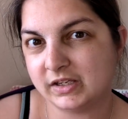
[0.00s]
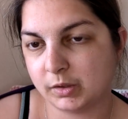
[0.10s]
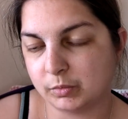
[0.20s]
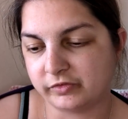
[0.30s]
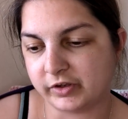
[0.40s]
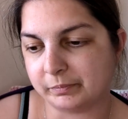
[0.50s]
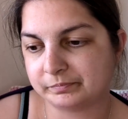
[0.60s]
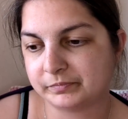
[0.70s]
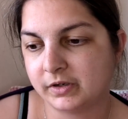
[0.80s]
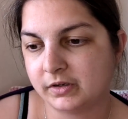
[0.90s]
it will fit.
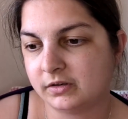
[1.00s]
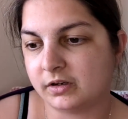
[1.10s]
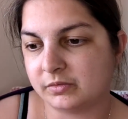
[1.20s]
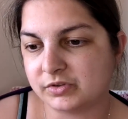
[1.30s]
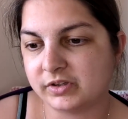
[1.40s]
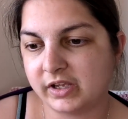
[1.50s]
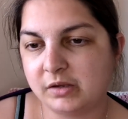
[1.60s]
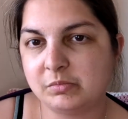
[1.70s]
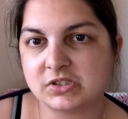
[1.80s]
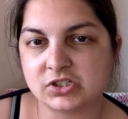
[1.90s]
And the
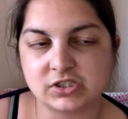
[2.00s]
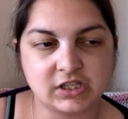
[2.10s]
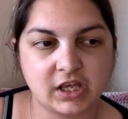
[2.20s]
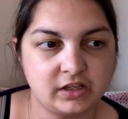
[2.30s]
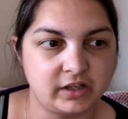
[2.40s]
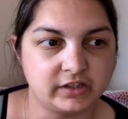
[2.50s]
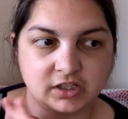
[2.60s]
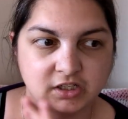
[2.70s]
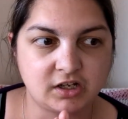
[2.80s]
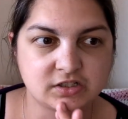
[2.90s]
aim is just to get like
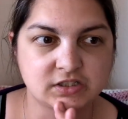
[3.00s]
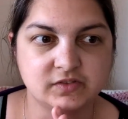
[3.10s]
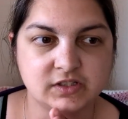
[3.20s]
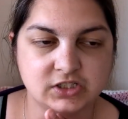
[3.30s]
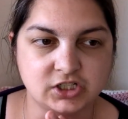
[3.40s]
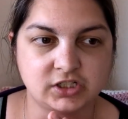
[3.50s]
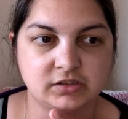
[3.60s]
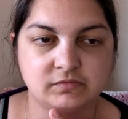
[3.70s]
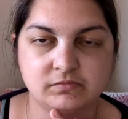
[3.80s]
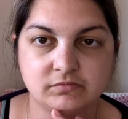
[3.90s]
the last of it
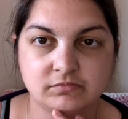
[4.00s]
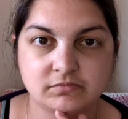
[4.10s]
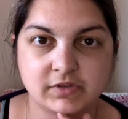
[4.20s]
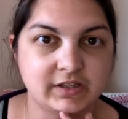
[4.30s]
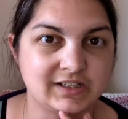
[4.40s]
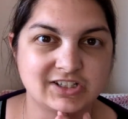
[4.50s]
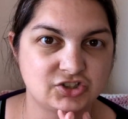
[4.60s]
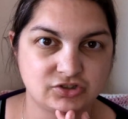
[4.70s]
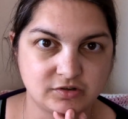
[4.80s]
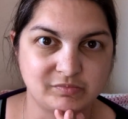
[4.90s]
done, and then it's
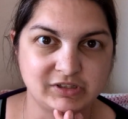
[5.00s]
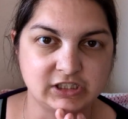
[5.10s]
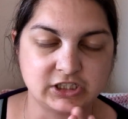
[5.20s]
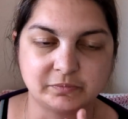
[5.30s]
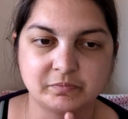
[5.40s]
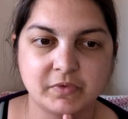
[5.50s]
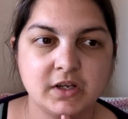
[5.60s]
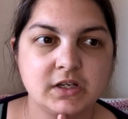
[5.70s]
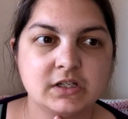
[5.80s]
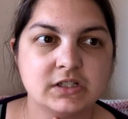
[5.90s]
completely done.
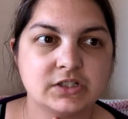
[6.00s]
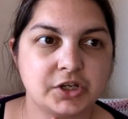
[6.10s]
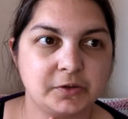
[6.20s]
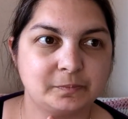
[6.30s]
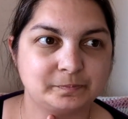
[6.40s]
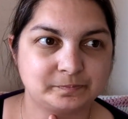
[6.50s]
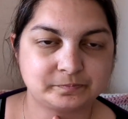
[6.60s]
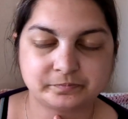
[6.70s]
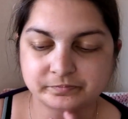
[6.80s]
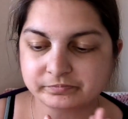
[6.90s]
So
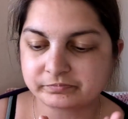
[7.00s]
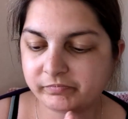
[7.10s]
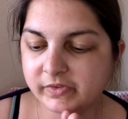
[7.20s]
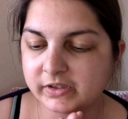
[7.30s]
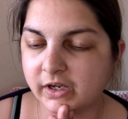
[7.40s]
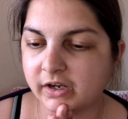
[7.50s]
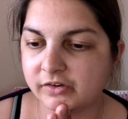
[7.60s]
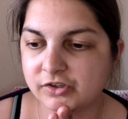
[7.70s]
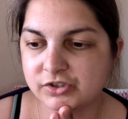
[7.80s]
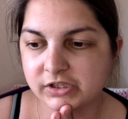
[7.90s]
yeah,
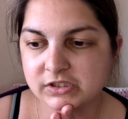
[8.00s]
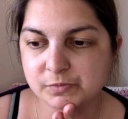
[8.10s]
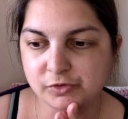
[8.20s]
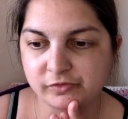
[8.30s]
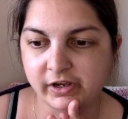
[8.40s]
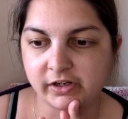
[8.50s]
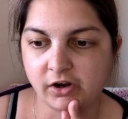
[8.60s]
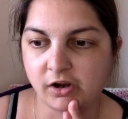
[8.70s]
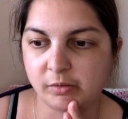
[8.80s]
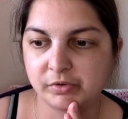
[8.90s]
I've got to take a small van
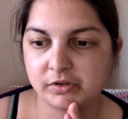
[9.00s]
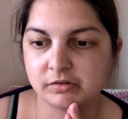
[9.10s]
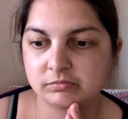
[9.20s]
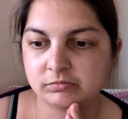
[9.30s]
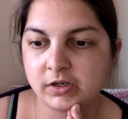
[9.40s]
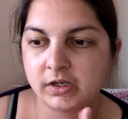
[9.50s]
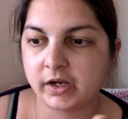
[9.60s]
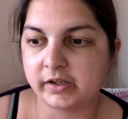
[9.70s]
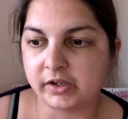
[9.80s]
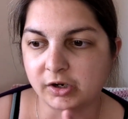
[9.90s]
up
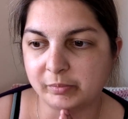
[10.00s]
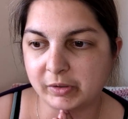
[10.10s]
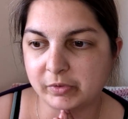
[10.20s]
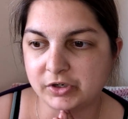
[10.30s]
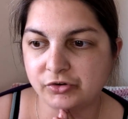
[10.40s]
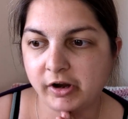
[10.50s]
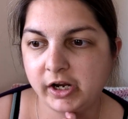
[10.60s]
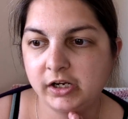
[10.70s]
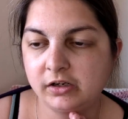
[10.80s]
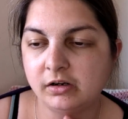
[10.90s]
and then come back by
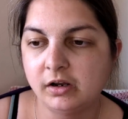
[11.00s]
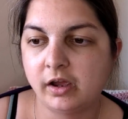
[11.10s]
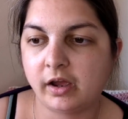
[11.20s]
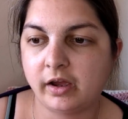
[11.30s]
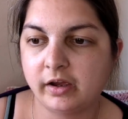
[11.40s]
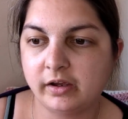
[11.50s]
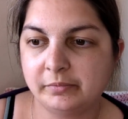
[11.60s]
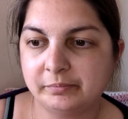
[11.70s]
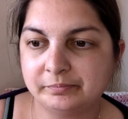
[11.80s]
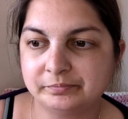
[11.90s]
train
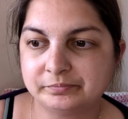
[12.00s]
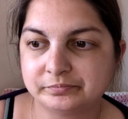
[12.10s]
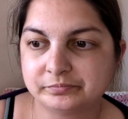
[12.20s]
when